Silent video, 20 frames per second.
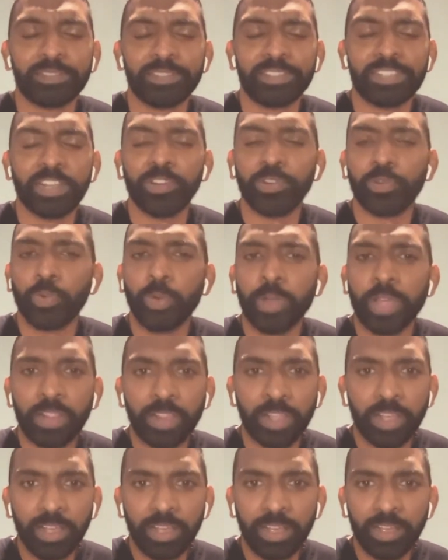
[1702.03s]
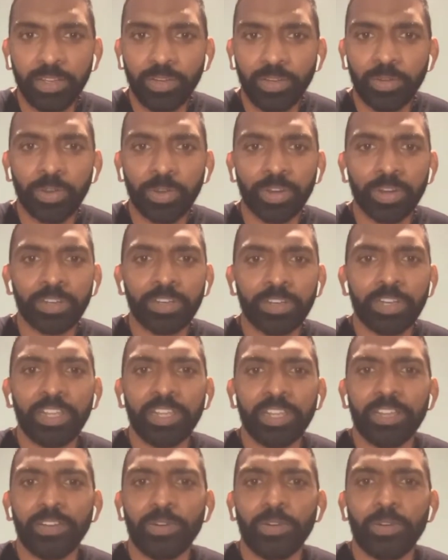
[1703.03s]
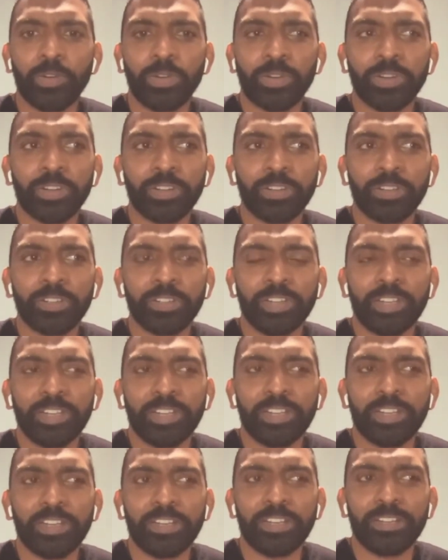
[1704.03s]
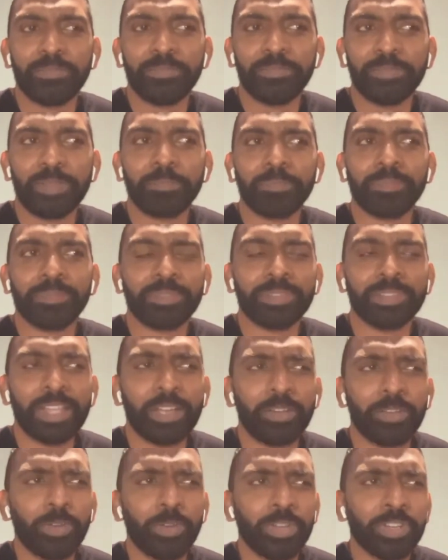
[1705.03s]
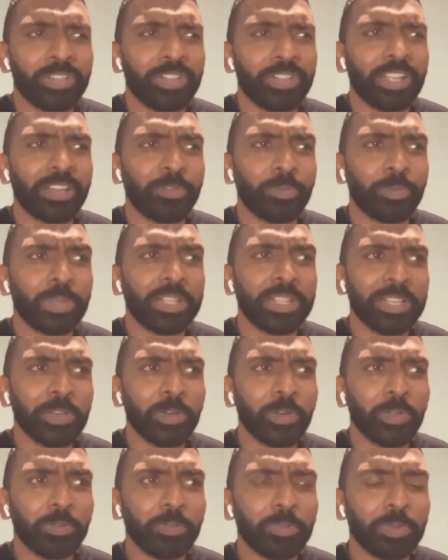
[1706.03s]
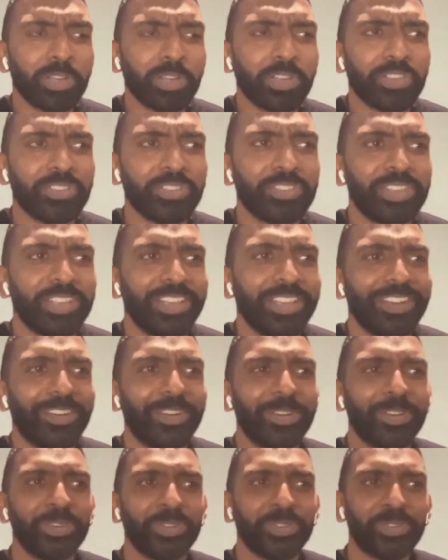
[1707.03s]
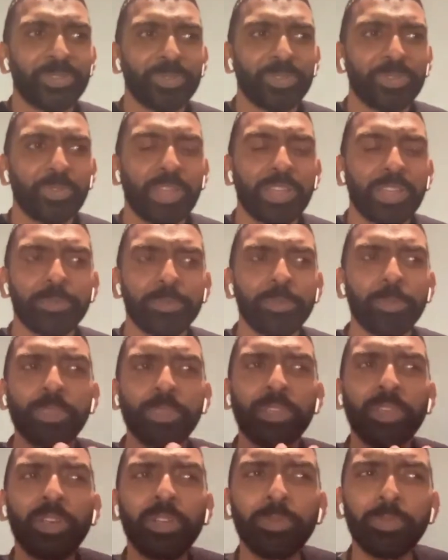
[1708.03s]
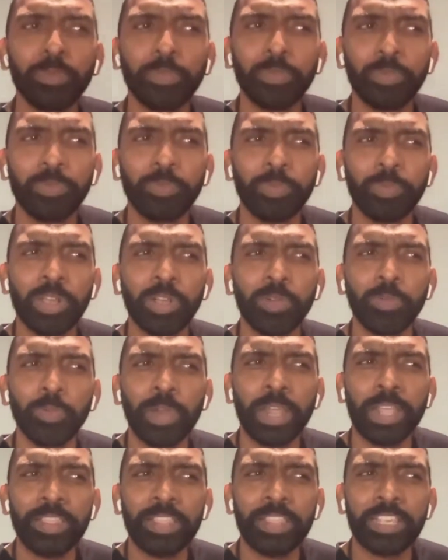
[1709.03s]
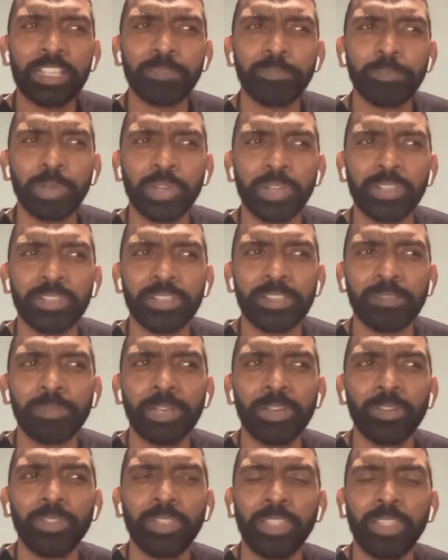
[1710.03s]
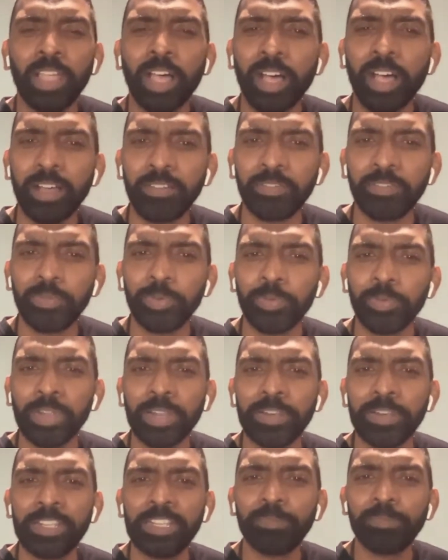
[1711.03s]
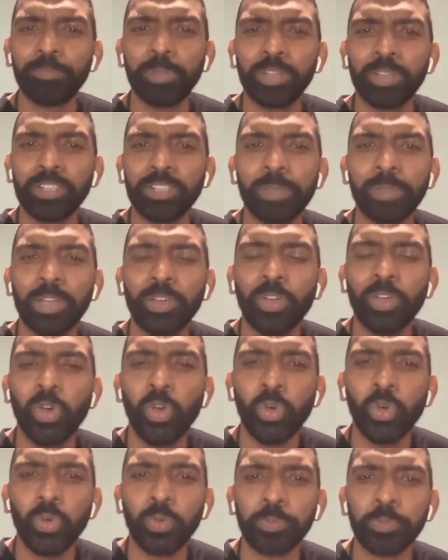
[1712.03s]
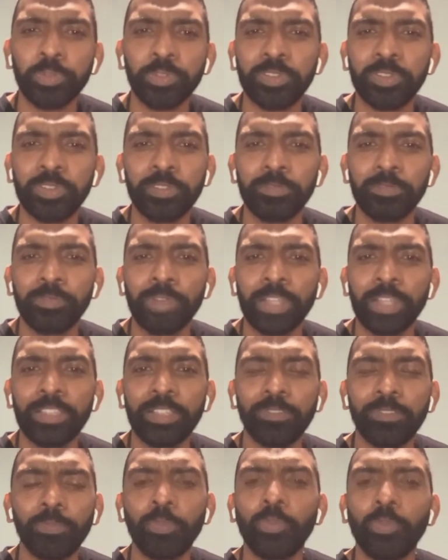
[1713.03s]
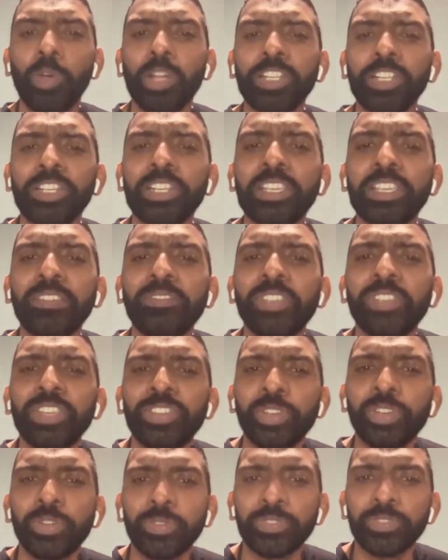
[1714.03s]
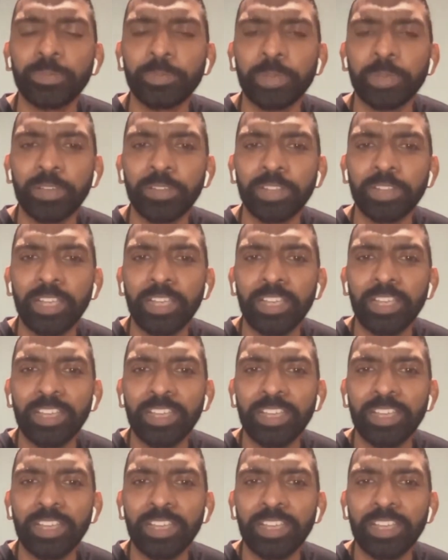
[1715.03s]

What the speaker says: Cinderella or I'm now going to like really old books or nursery rhymes, but we all read these books about love. We read these books about homes. Watched TV shows about